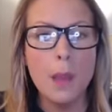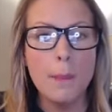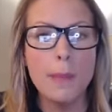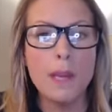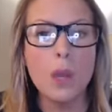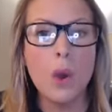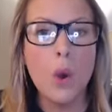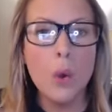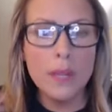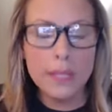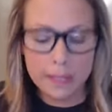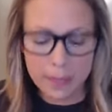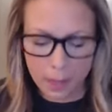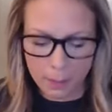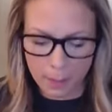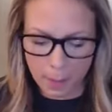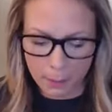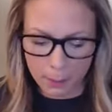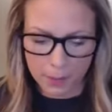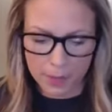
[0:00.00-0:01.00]
but always
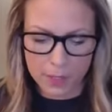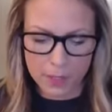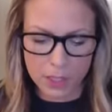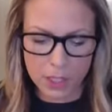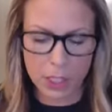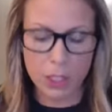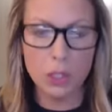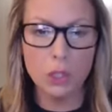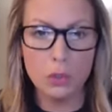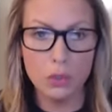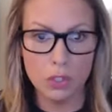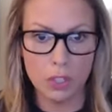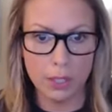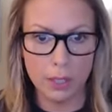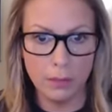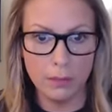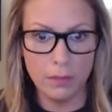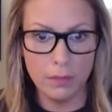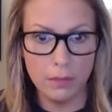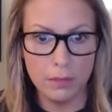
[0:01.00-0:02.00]
come up with a
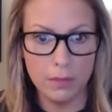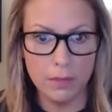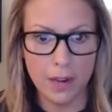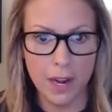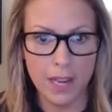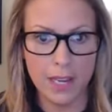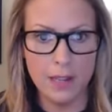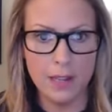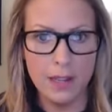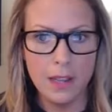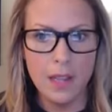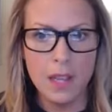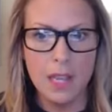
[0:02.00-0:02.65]
solution, right?